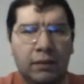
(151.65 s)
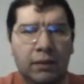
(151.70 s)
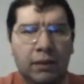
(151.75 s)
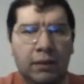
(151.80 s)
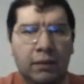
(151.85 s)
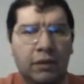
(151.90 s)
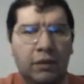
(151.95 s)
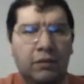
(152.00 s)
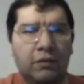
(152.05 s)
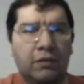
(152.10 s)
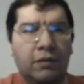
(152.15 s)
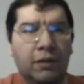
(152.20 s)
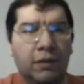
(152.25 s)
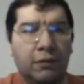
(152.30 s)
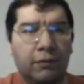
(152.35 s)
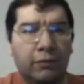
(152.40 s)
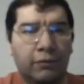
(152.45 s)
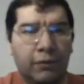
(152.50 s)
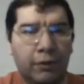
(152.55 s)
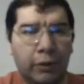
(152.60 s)
leads
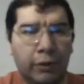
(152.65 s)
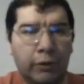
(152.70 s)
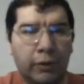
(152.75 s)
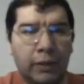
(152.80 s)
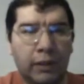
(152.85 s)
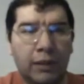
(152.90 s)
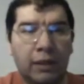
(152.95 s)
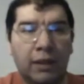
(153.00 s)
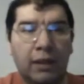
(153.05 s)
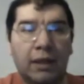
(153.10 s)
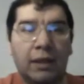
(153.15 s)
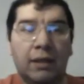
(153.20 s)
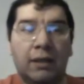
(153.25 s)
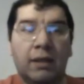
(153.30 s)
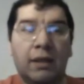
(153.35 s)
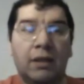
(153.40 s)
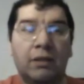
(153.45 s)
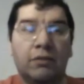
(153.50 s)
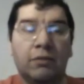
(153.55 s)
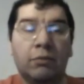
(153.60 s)
Nick Fury
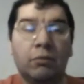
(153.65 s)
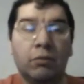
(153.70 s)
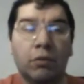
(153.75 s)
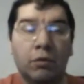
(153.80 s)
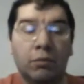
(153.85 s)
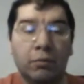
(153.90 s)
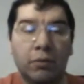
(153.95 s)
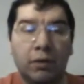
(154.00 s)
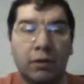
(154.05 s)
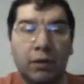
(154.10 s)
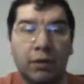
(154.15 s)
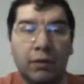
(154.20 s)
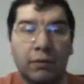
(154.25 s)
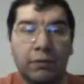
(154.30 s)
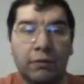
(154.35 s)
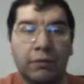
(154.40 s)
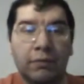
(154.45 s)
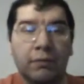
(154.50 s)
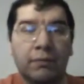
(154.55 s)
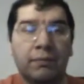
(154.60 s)
and Agent Romanoff
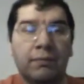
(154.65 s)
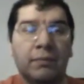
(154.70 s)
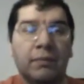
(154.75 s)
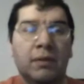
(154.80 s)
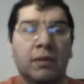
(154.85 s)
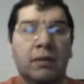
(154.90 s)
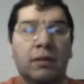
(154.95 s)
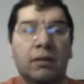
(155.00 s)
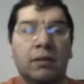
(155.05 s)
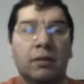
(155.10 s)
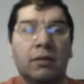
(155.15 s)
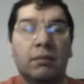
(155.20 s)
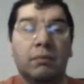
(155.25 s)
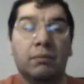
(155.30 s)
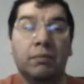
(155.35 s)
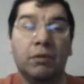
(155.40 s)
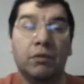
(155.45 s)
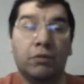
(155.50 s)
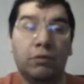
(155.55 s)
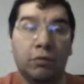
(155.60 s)

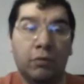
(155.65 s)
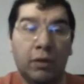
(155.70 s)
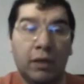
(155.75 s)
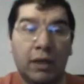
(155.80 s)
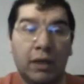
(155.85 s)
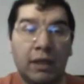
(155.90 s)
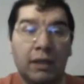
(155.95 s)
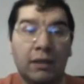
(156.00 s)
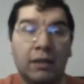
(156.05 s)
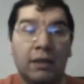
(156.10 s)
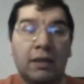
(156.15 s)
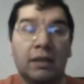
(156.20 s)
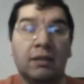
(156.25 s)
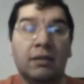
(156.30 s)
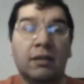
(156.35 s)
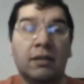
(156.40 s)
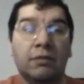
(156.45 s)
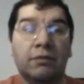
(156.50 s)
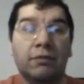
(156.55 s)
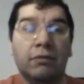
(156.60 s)
betrayed
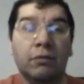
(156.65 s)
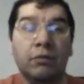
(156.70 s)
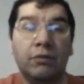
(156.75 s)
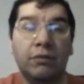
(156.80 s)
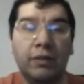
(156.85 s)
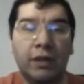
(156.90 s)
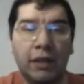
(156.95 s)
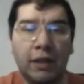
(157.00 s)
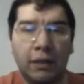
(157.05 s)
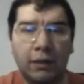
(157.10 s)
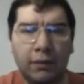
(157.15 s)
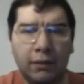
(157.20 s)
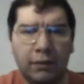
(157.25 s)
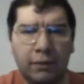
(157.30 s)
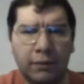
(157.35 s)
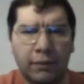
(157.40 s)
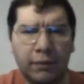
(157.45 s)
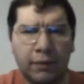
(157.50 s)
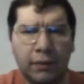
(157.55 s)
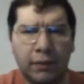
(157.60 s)
and left for dead.
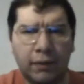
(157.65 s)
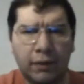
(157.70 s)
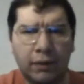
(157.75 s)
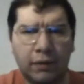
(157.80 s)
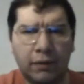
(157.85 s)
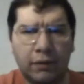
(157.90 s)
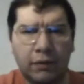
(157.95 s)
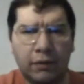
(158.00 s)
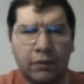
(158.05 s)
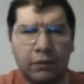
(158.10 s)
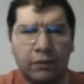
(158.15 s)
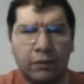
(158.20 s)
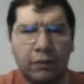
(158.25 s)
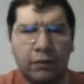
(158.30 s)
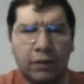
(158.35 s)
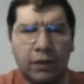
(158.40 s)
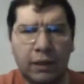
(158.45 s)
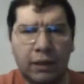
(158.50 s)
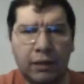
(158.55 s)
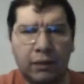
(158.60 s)
So
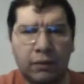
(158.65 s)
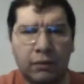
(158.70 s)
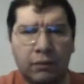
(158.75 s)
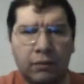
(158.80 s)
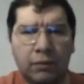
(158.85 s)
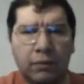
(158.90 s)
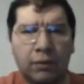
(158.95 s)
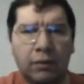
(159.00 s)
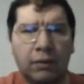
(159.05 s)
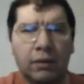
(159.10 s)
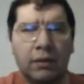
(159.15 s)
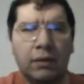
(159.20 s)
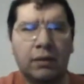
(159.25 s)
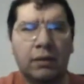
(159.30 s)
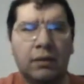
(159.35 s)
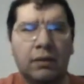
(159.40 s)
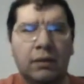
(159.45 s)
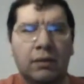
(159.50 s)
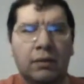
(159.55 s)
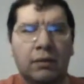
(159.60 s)
now,
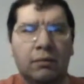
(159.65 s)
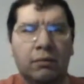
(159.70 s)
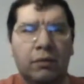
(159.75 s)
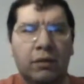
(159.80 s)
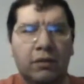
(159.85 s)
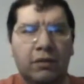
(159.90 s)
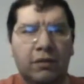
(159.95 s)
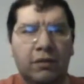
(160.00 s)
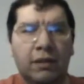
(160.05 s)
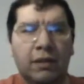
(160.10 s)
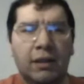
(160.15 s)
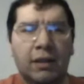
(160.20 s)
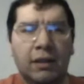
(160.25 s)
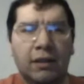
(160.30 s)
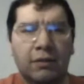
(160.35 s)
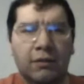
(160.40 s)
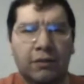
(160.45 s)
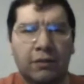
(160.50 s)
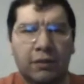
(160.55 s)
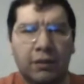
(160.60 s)
wasting
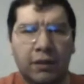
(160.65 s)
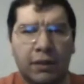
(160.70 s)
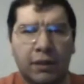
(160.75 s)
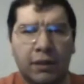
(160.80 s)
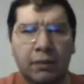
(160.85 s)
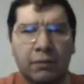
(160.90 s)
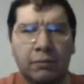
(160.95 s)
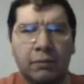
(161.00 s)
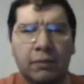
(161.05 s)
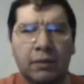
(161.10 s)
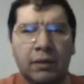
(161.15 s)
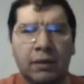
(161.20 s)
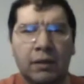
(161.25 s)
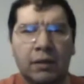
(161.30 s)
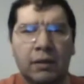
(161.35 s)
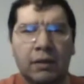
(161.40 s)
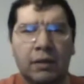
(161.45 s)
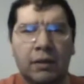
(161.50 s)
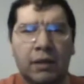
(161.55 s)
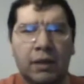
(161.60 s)
against time,
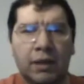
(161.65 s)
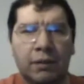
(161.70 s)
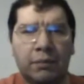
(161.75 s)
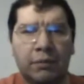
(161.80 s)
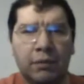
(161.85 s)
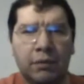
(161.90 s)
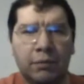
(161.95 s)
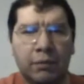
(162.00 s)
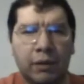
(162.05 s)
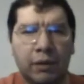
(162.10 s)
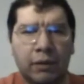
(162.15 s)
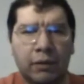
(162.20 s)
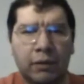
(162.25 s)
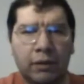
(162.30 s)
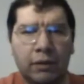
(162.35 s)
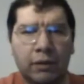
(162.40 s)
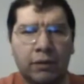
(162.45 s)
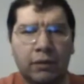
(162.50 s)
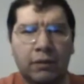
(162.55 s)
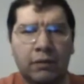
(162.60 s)
Captain
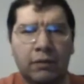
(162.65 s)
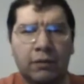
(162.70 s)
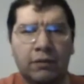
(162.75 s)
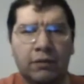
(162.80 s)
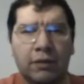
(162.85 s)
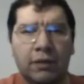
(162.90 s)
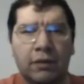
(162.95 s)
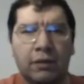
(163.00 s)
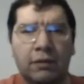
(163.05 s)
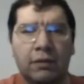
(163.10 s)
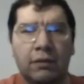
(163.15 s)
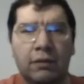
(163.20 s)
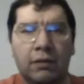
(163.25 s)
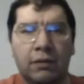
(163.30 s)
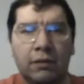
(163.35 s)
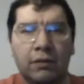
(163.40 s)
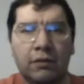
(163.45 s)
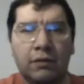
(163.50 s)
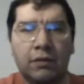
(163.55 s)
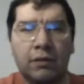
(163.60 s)
America decided to
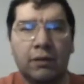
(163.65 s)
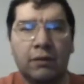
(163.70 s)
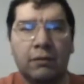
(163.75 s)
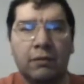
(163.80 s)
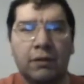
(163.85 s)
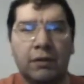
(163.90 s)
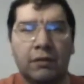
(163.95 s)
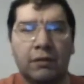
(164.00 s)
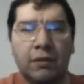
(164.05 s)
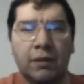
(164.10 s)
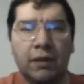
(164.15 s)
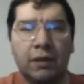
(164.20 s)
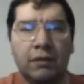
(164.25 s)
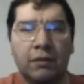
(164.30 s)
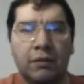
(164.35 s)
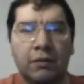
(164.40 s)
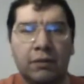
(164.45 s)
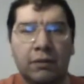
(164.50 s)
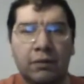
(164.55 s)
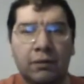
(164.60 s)
launch an
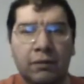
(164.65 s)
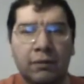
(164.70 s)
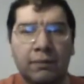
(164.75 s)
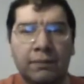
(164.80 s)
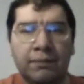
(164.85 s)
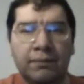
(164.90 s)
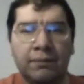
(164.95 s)
investigation